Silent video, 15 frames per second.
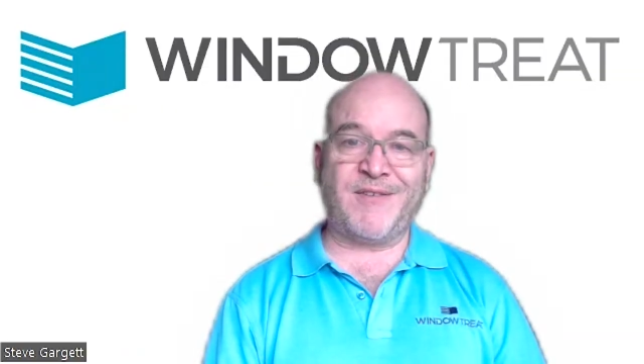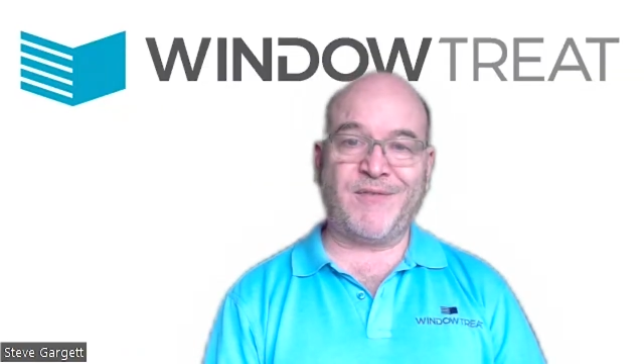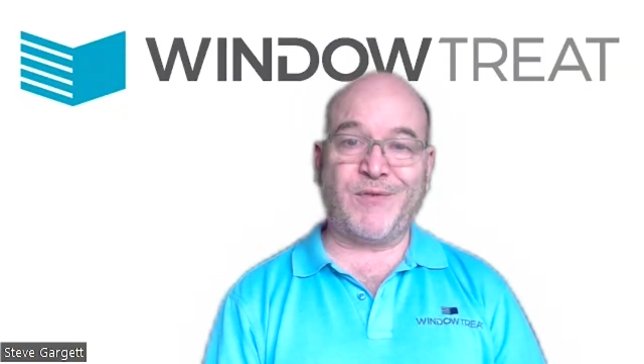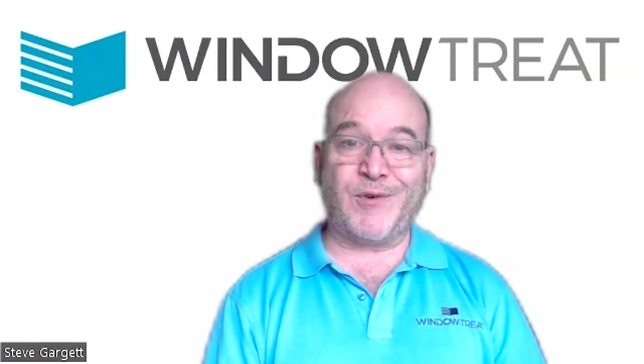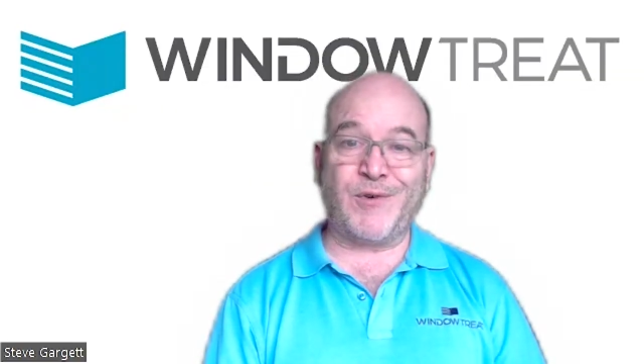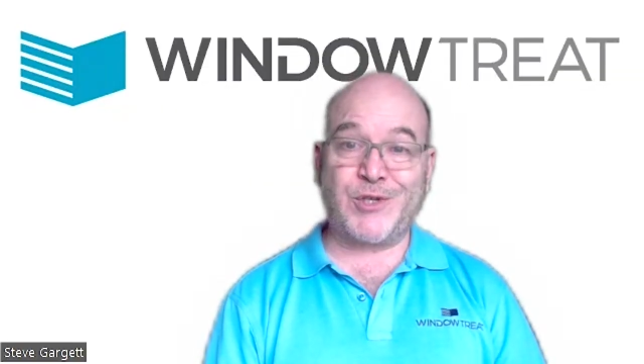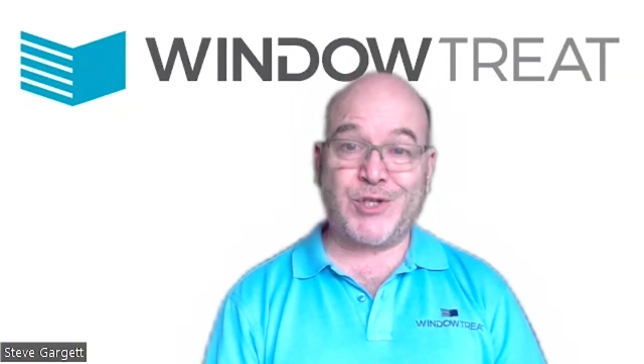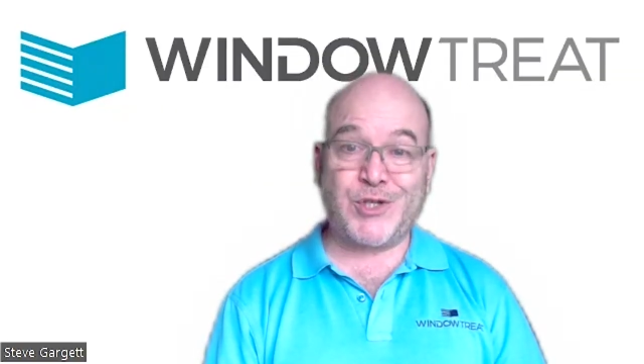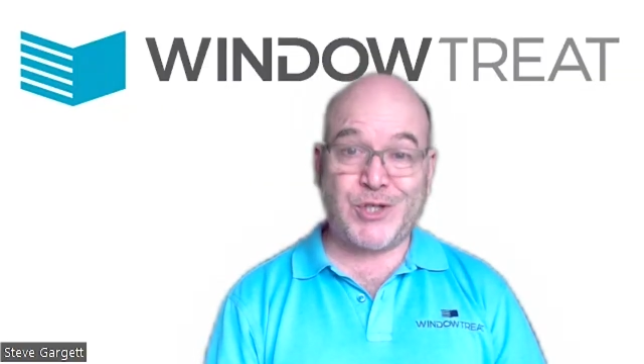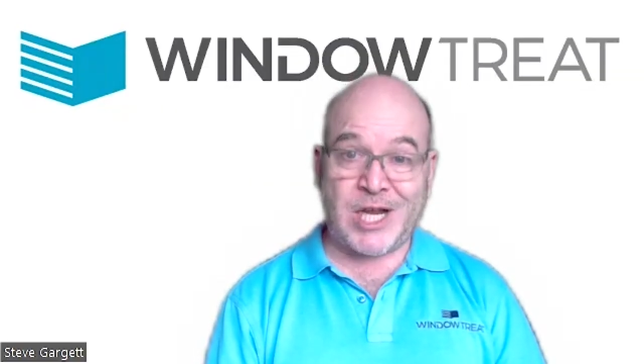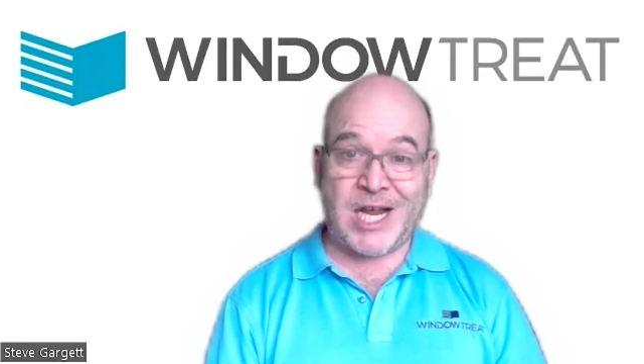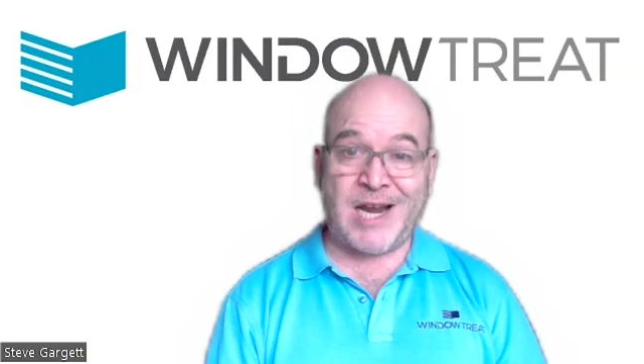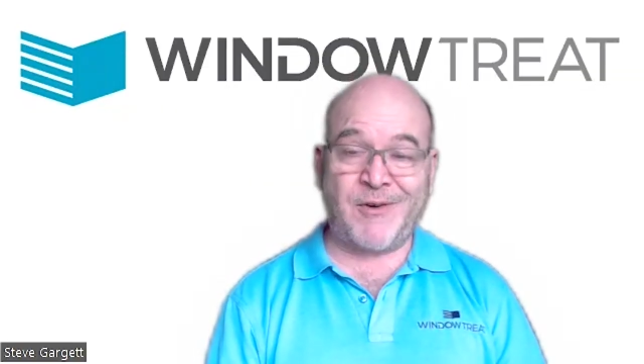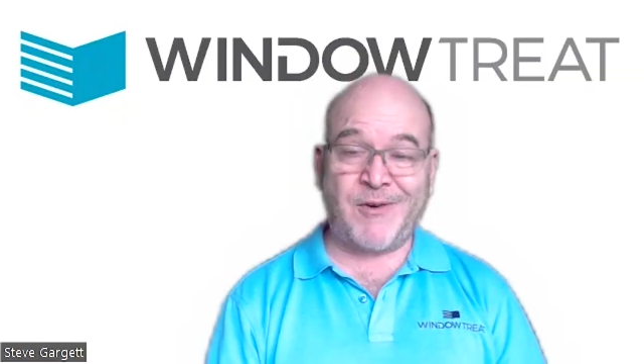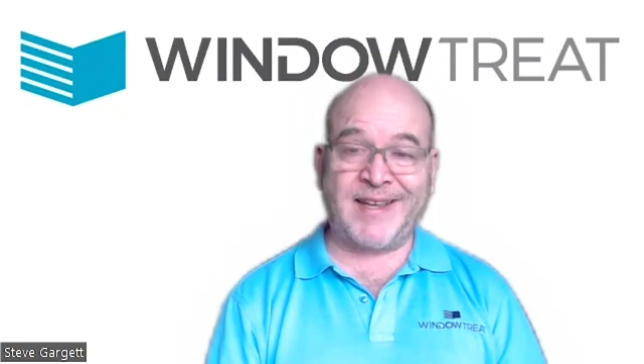for
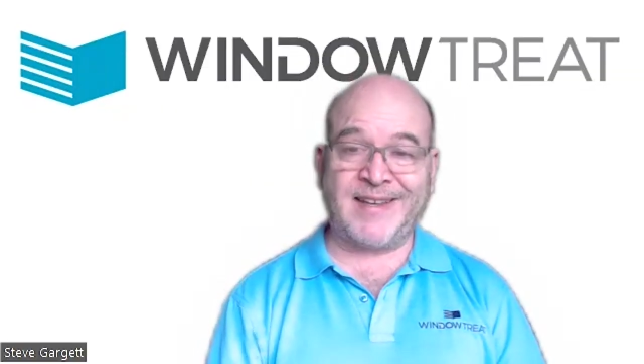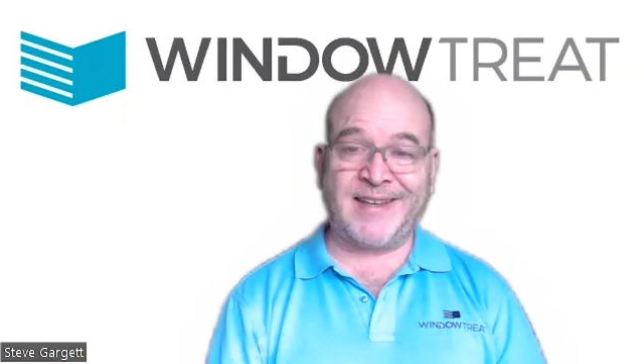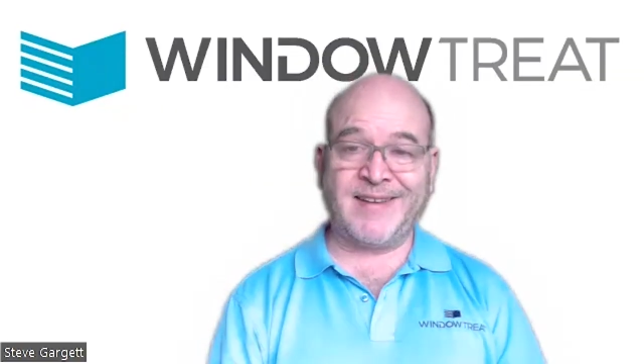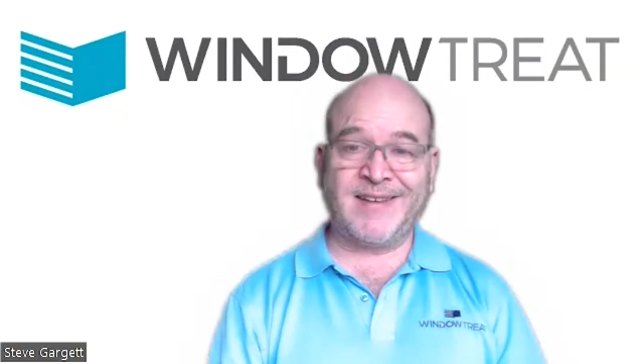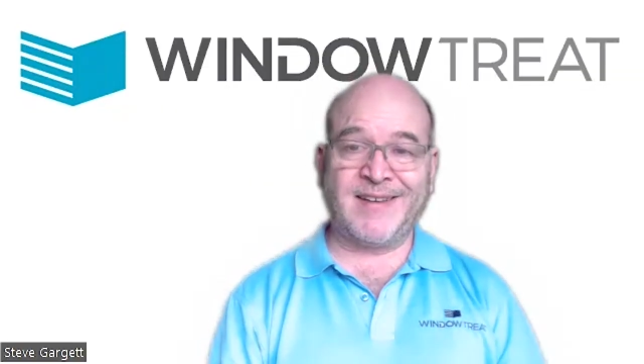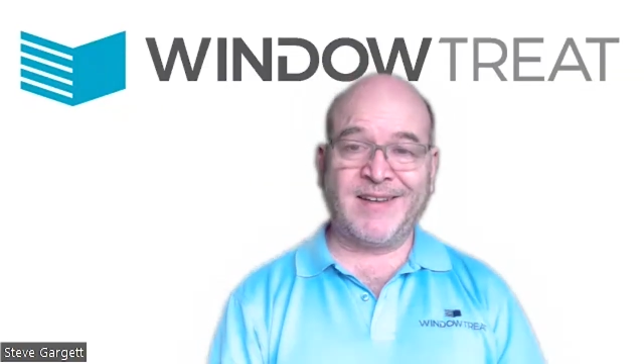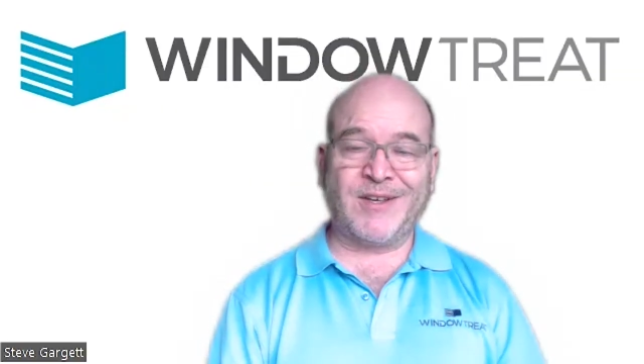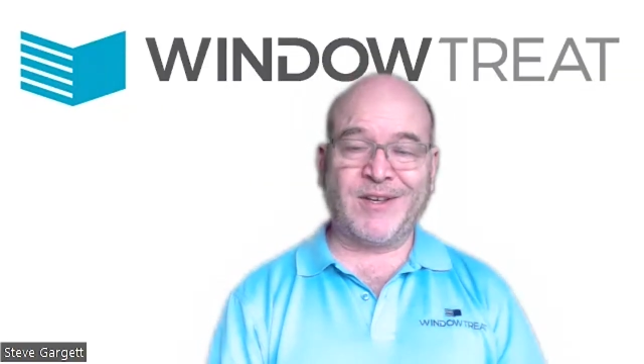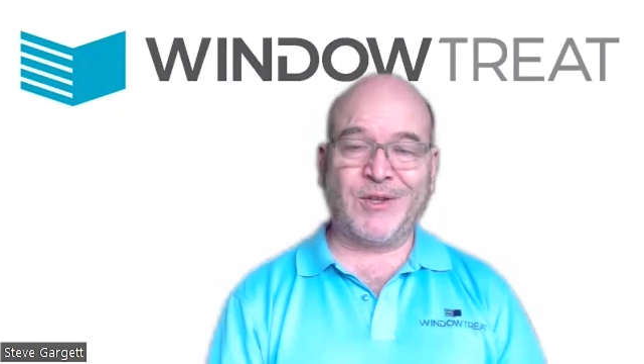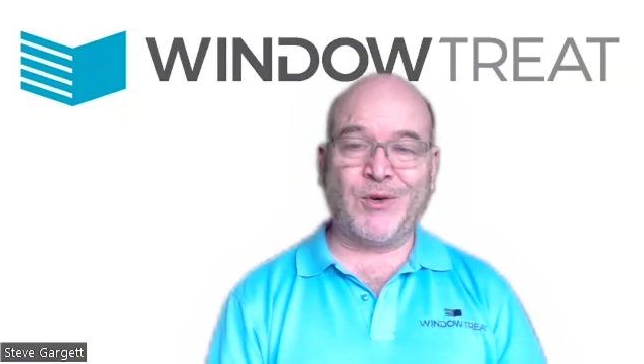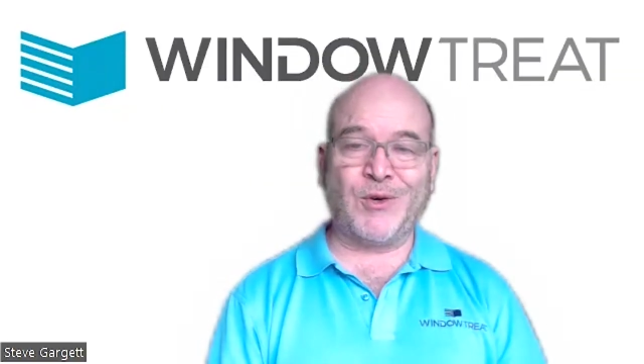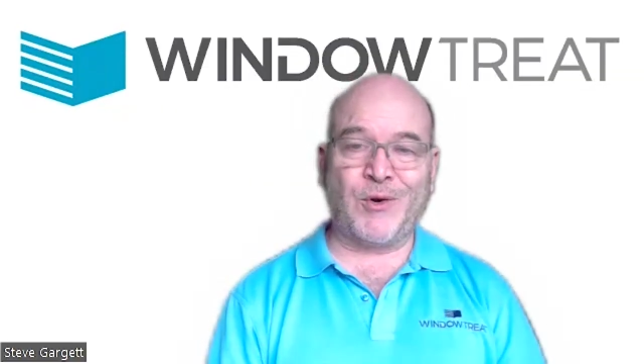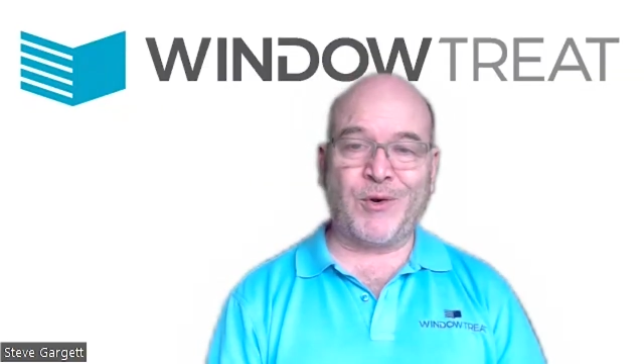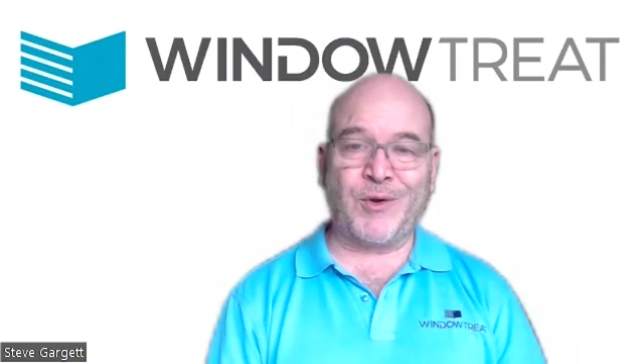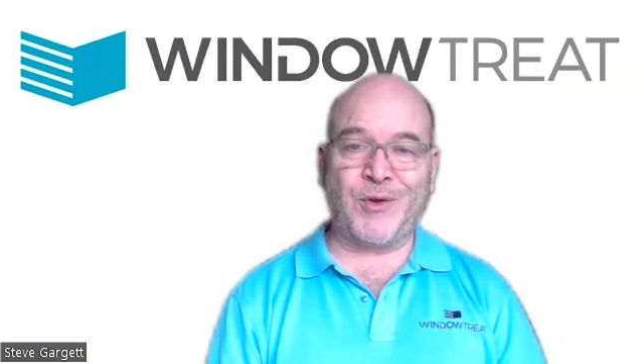sharing
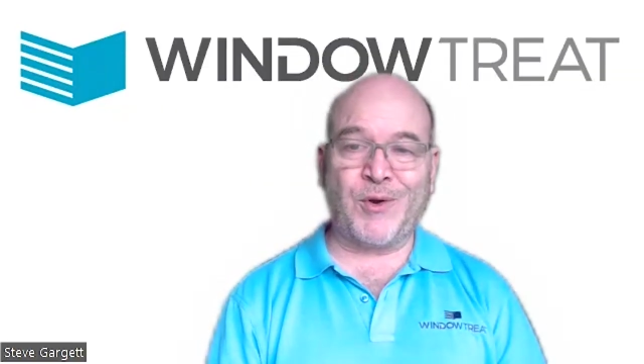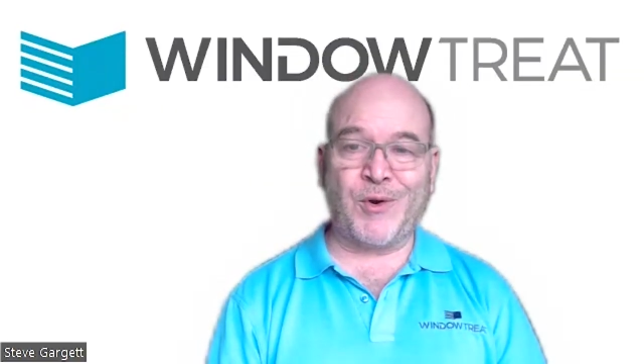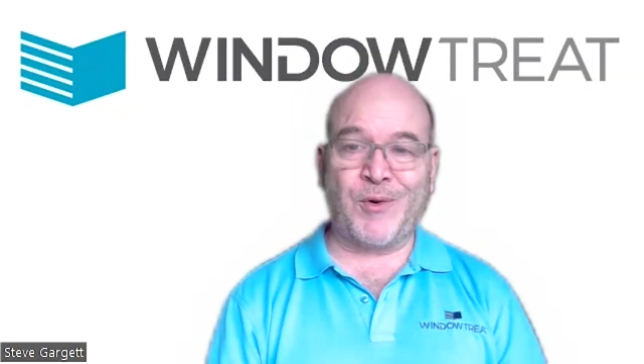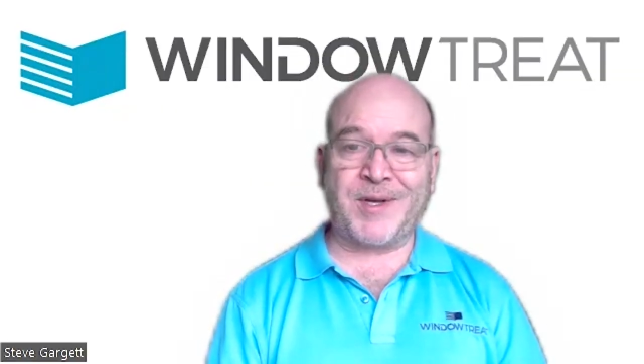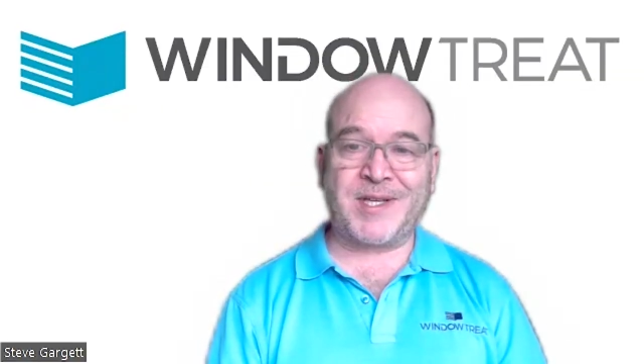your